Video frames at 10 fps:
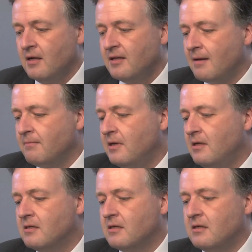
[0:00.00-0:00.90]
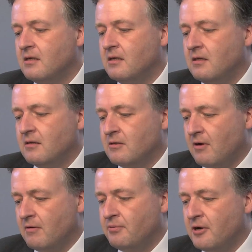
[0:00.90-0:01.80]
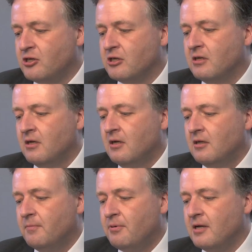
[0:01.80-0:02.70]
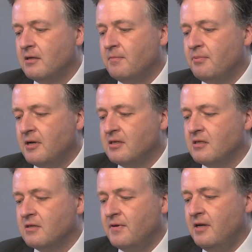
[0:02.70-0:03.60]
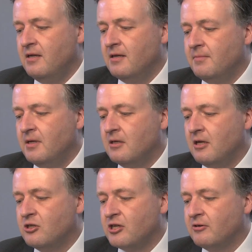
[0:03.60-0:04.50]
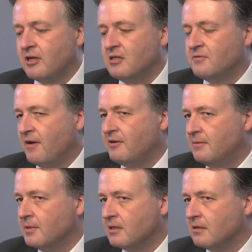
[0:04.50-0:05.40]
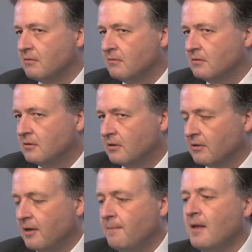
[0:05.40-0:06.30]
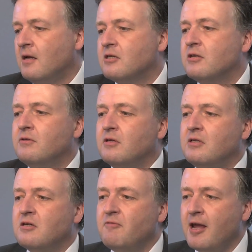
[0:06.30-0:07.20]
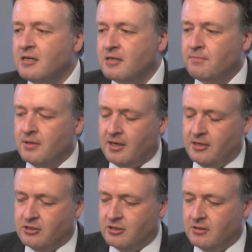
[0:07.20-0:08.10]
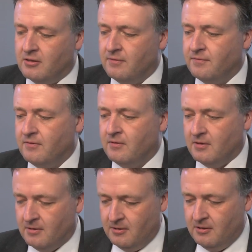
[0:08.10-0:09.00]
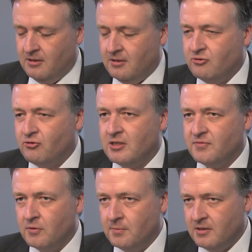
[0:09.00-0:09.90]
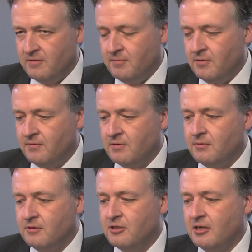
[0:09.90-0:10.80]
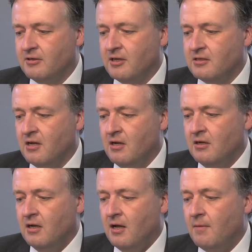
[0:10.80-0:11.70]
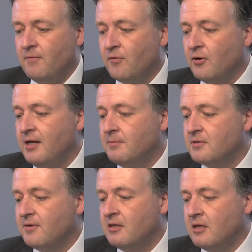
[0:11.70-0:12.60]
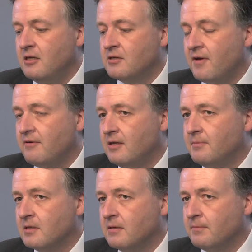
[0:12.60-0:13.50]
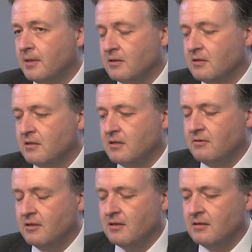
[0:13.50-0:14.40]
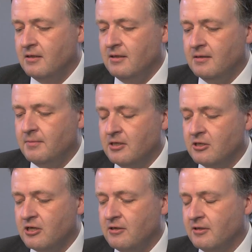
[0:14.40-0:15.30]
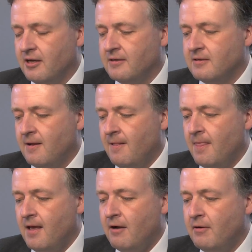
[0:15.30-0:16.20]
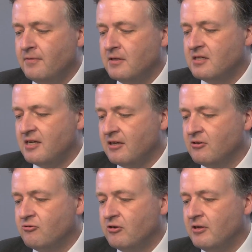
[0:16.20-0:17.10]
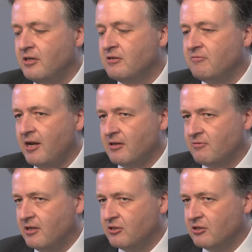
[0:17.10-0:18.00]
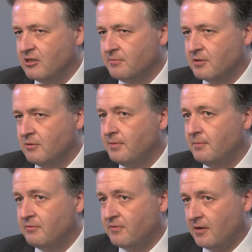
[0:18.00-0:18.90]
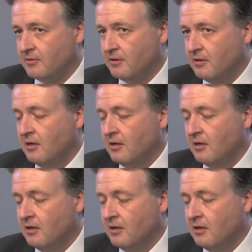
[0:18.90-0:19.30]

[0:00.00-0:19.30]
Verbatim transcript: That means that, it, to our impression, the, pre the presence of helium in, in shale gas is very limited. Okay. So the direct implication of the uh, transformative move towards shale gas um, for helium is, is very limited because there's so little helium in shale gas. However, the secondary or indirect relationships could be profound.